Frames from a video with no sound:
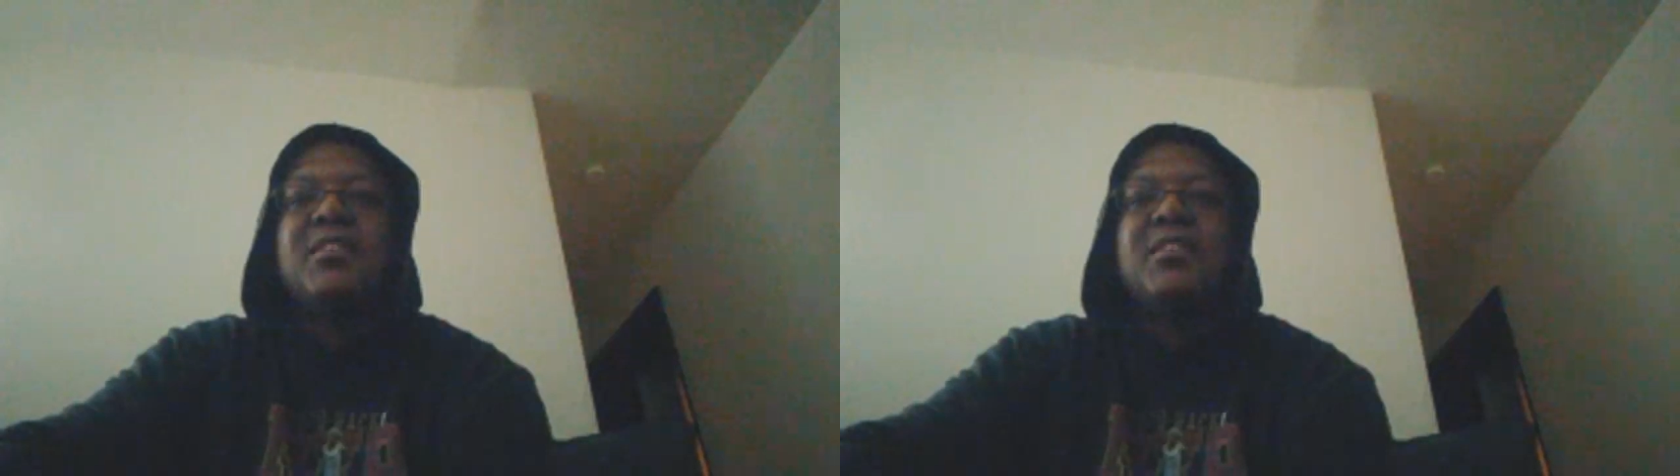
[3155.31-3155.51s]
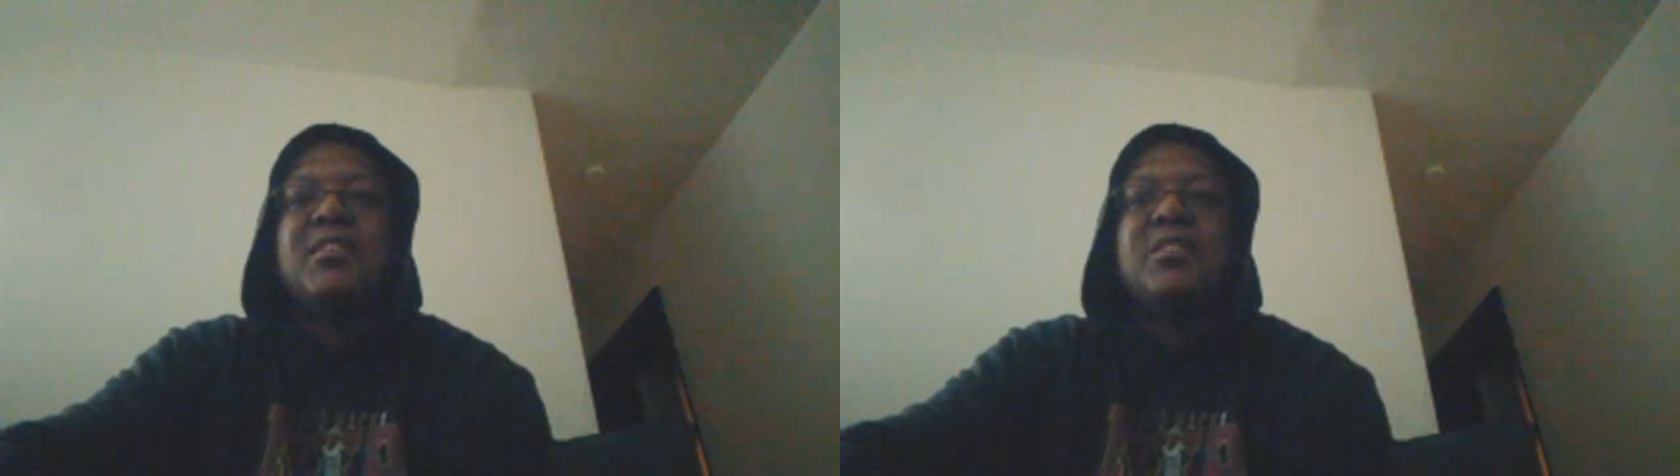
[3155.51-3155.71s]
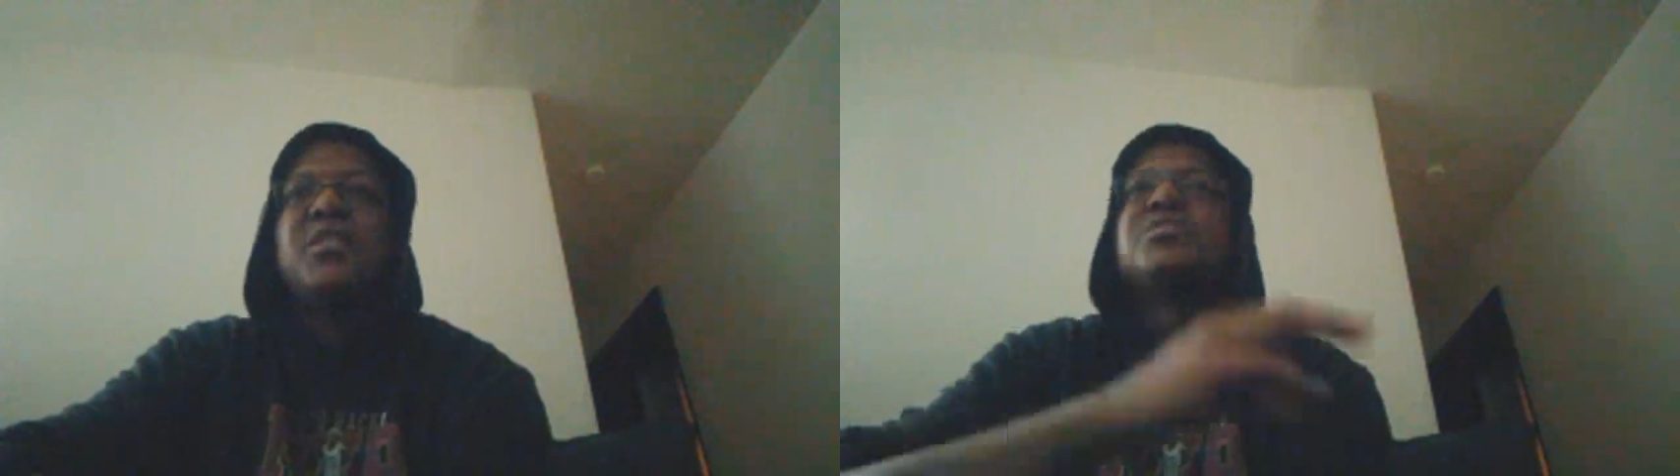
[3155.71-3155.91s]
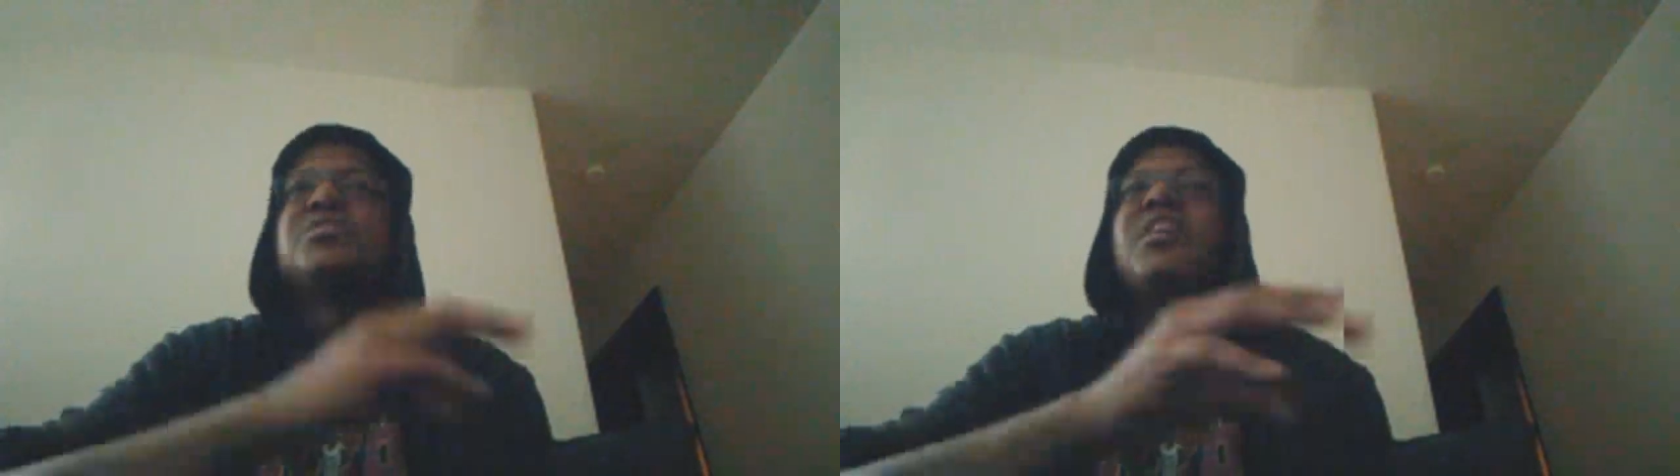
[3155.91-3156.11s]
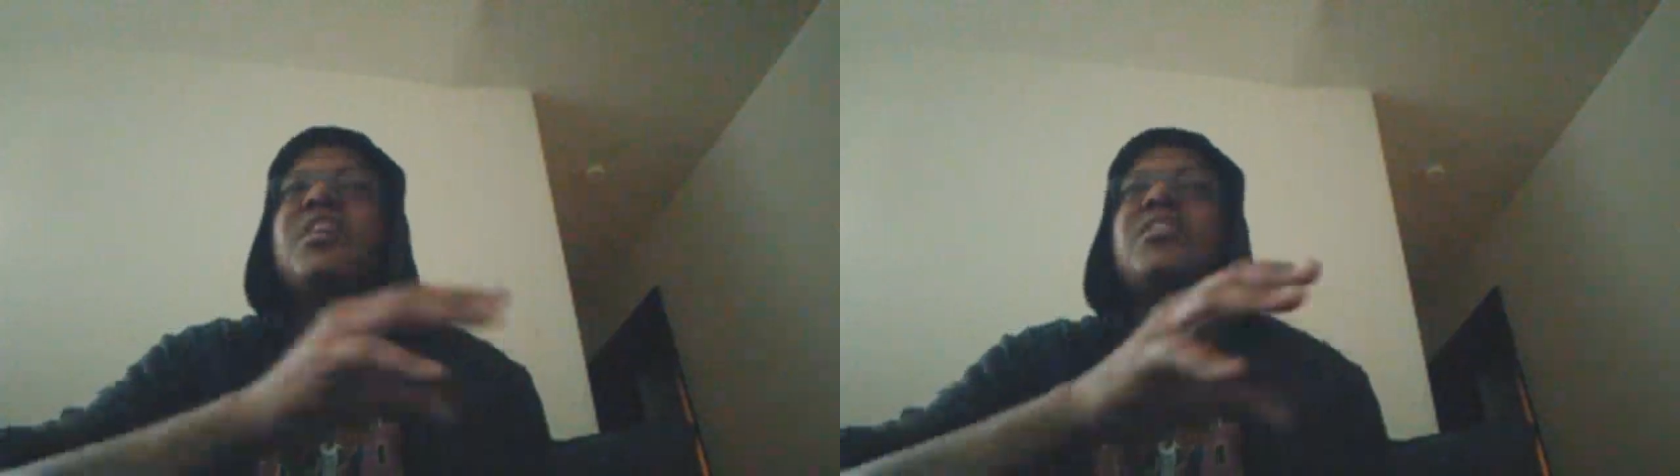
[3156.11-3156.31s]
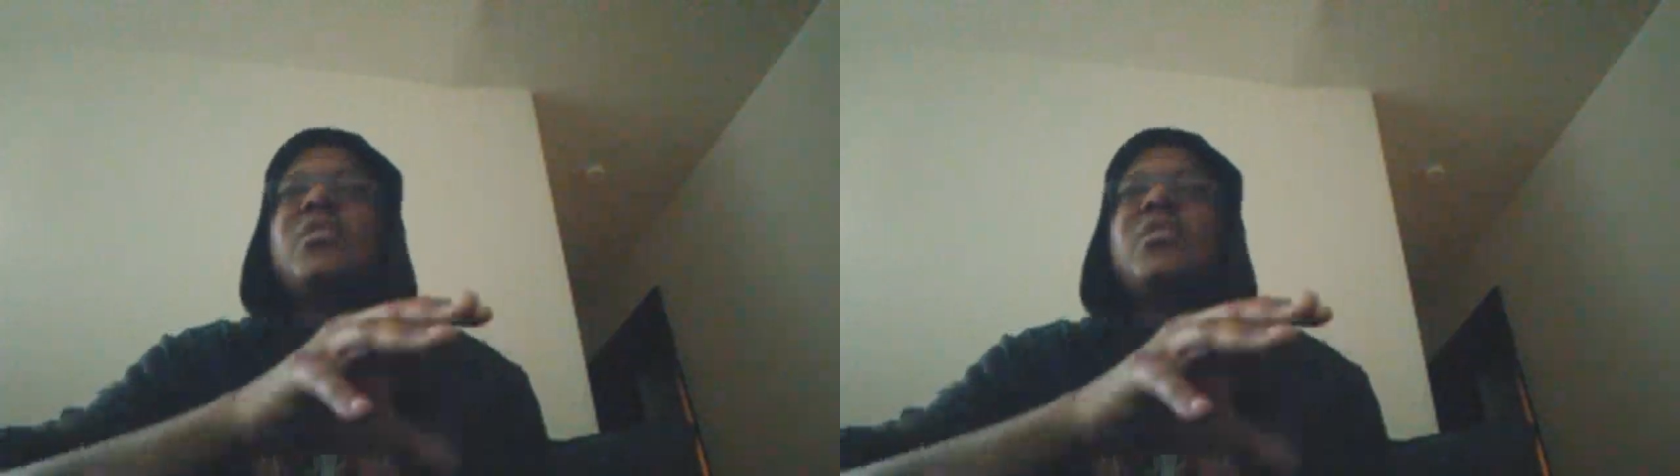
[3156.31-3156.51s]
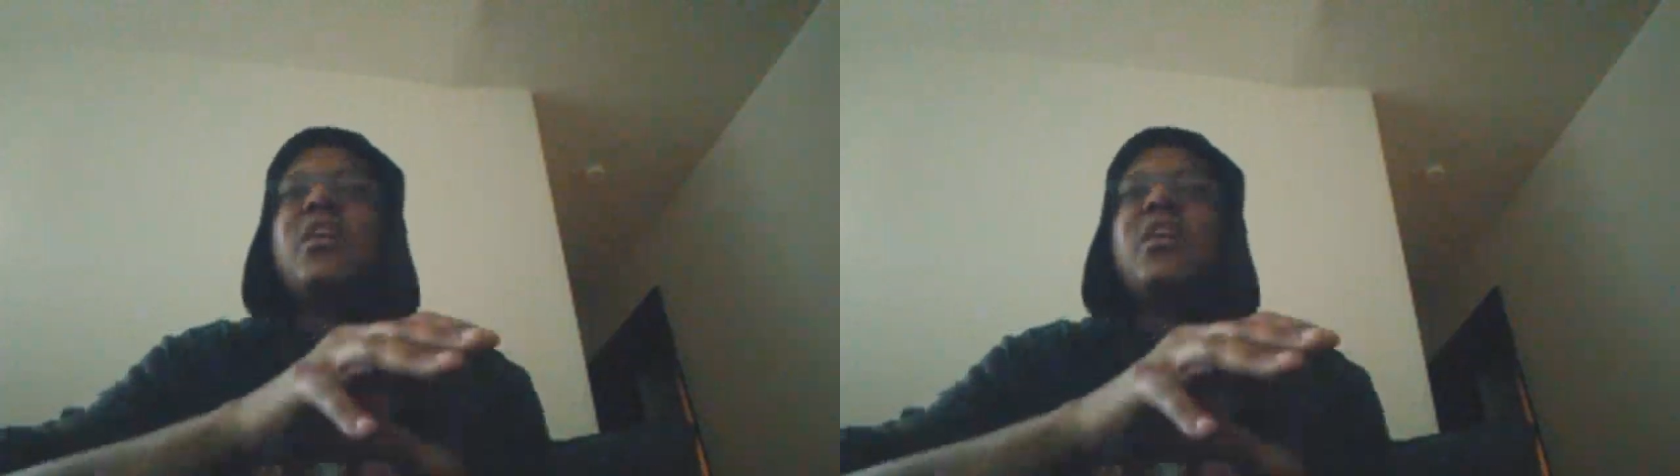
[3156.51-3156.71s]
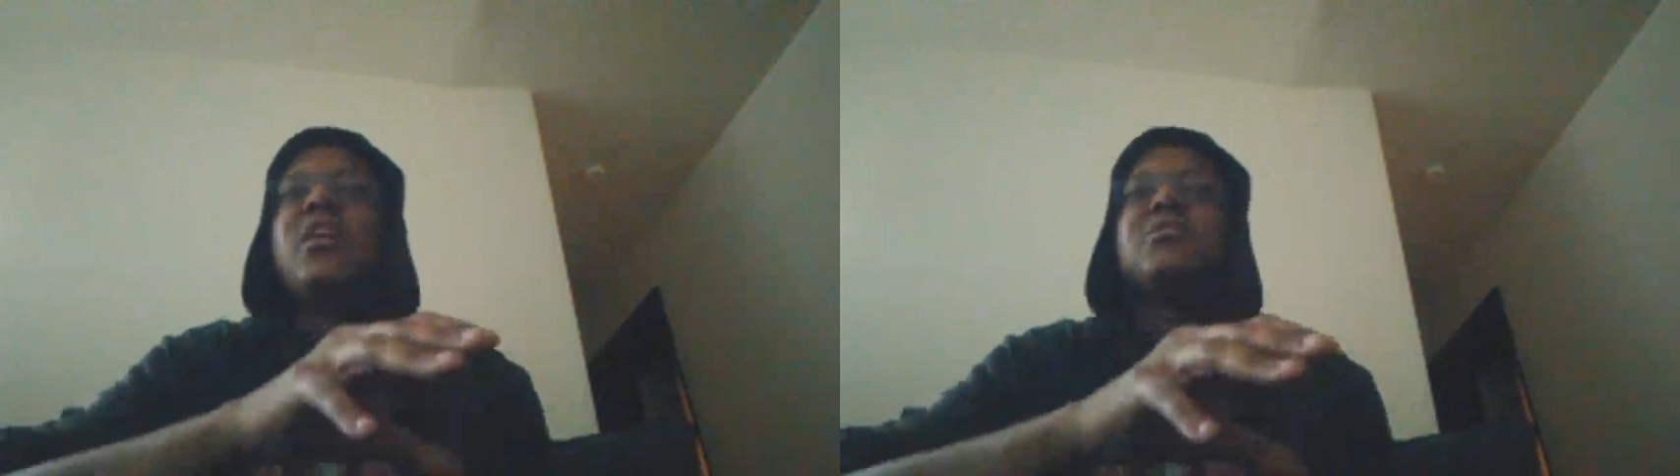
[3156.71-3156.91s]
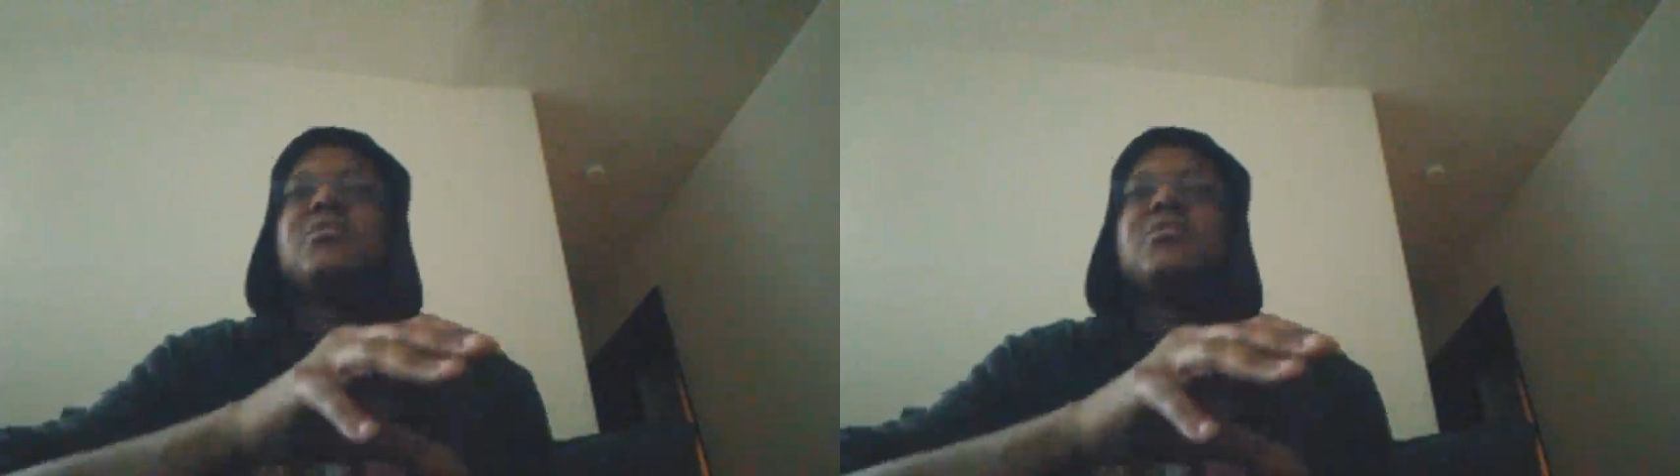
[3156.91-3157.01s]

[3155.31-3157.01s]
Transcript: We're going to start at grounds